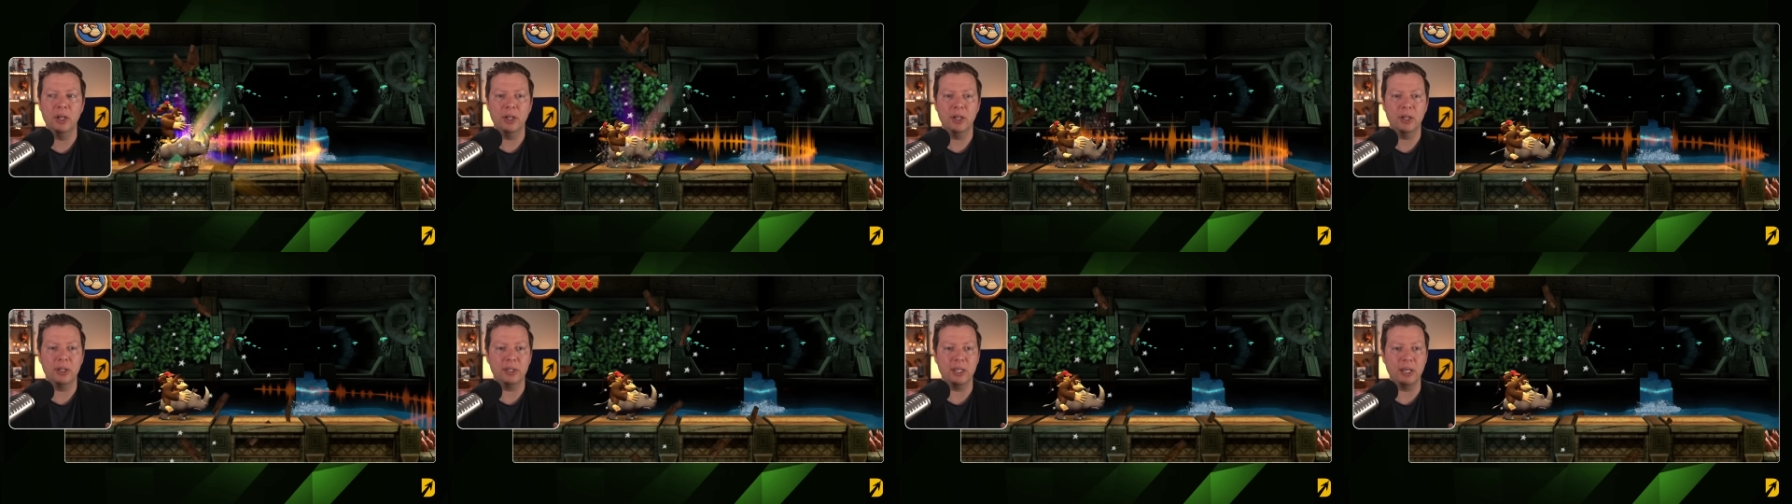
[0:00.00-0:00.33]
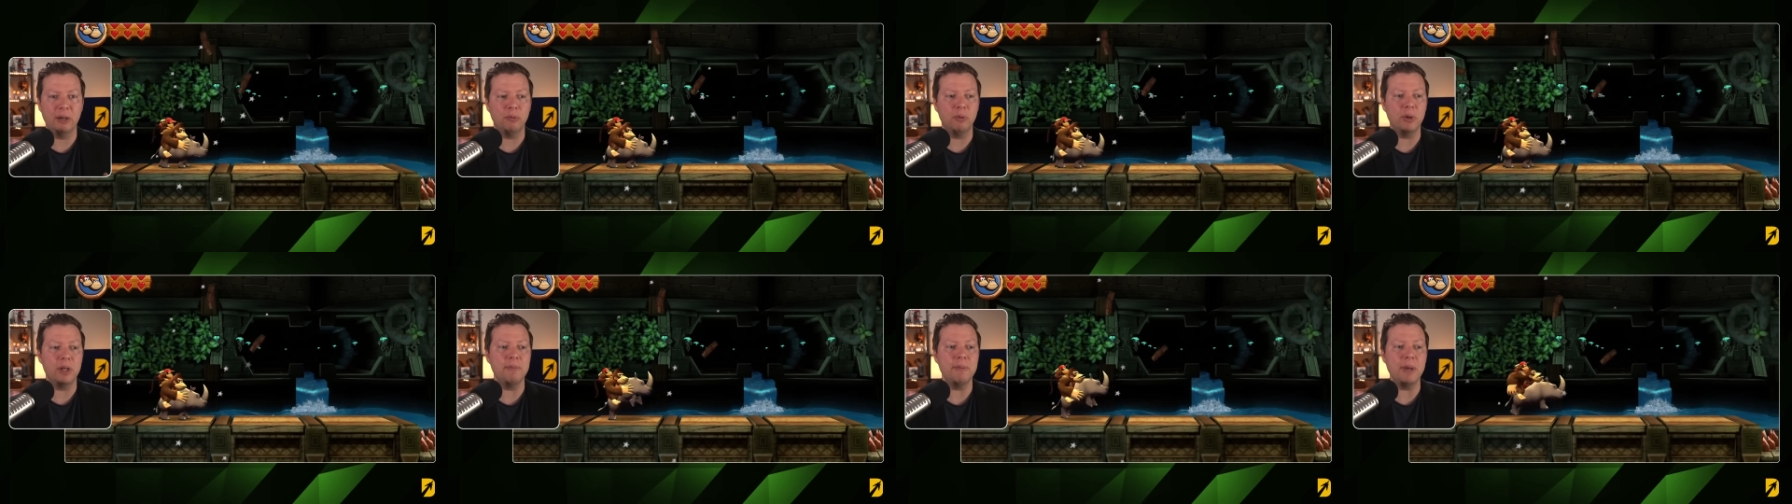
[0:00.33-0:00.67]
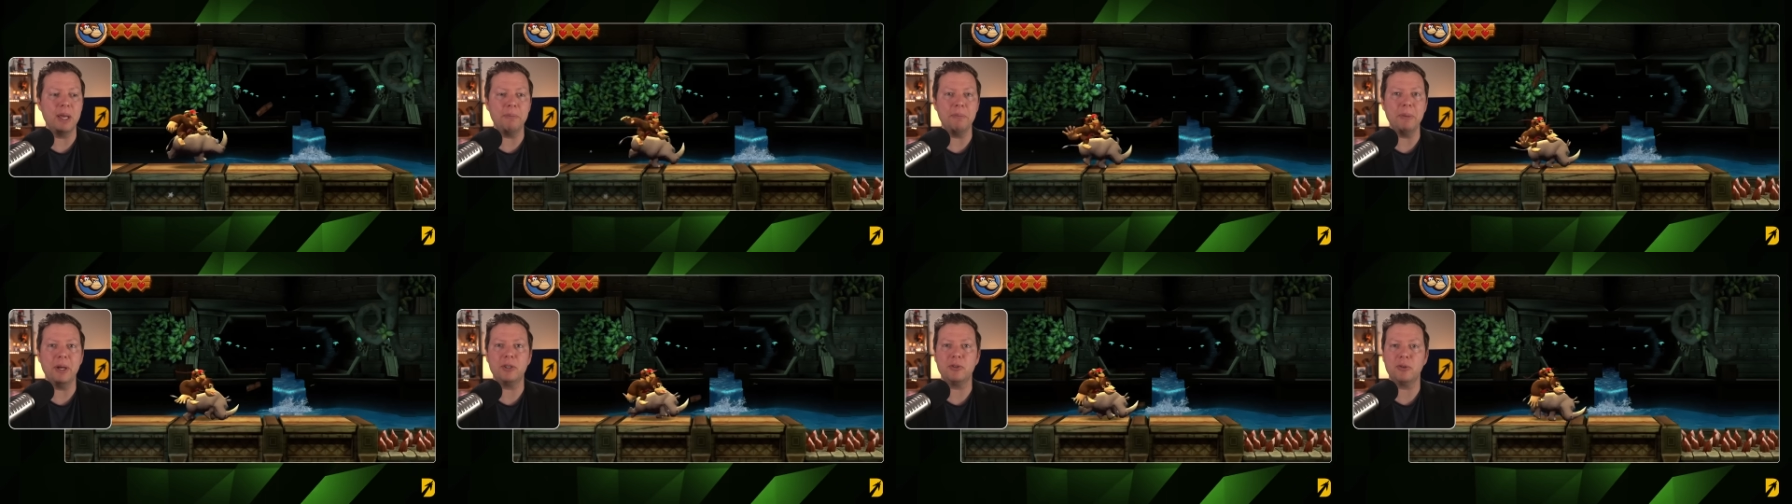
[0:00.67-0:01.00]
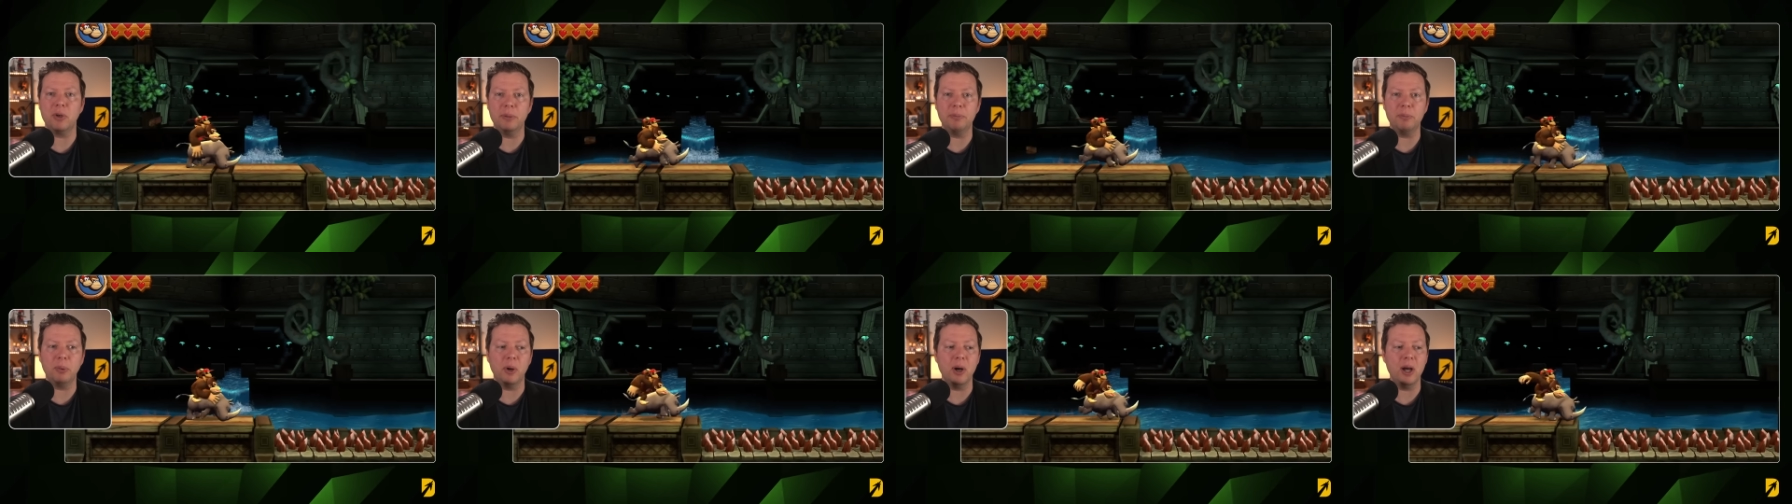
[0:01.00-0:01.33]
they remade
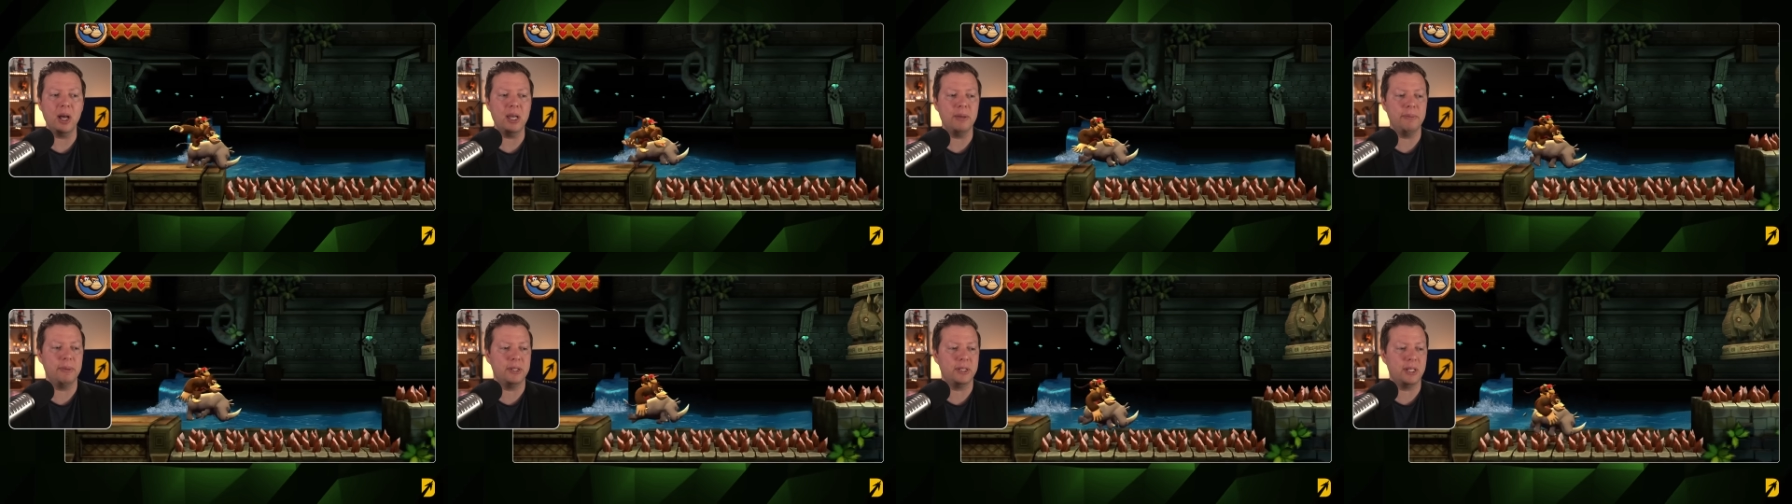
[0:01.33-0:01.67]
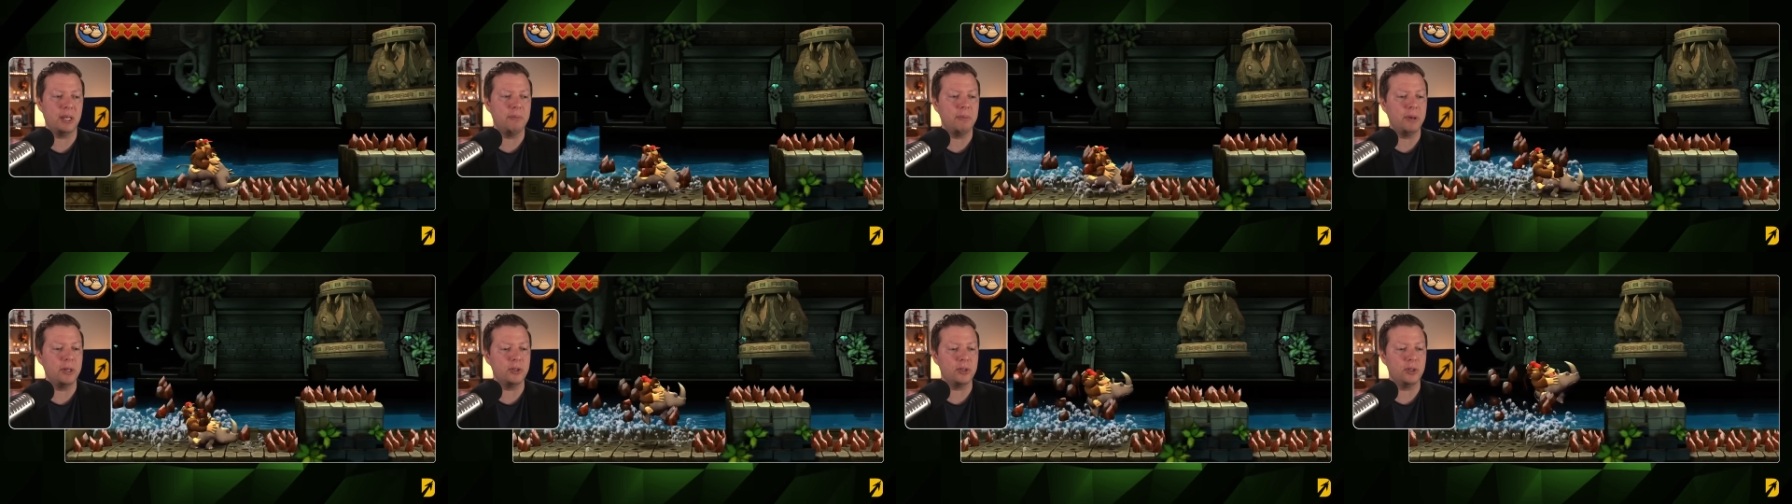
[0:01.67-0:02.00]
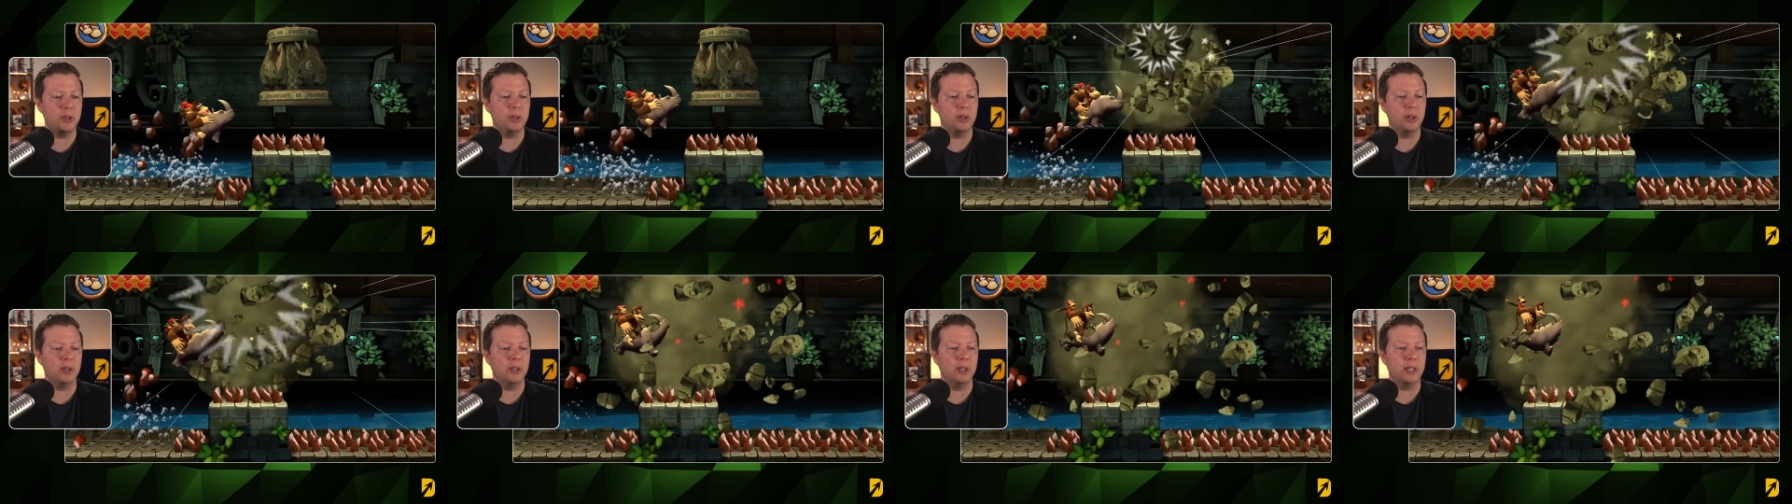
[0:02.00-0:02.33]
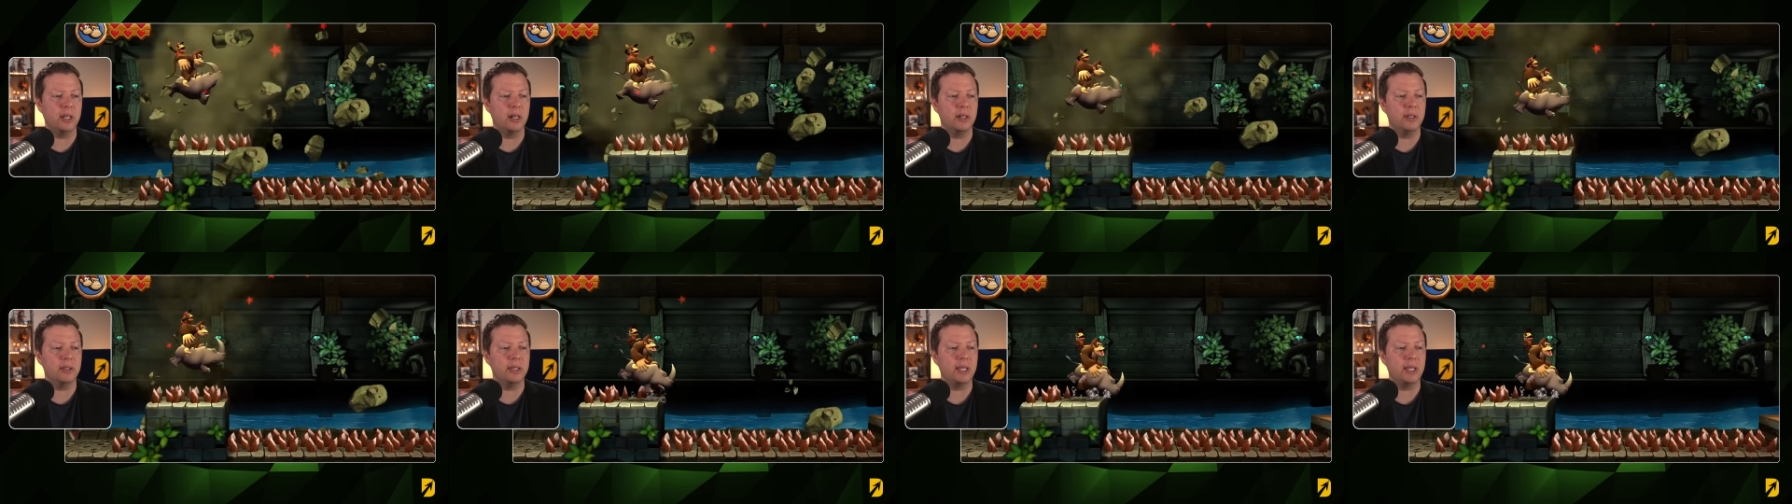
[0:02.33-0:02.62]
Metroid Prime, as I mentioned earlier.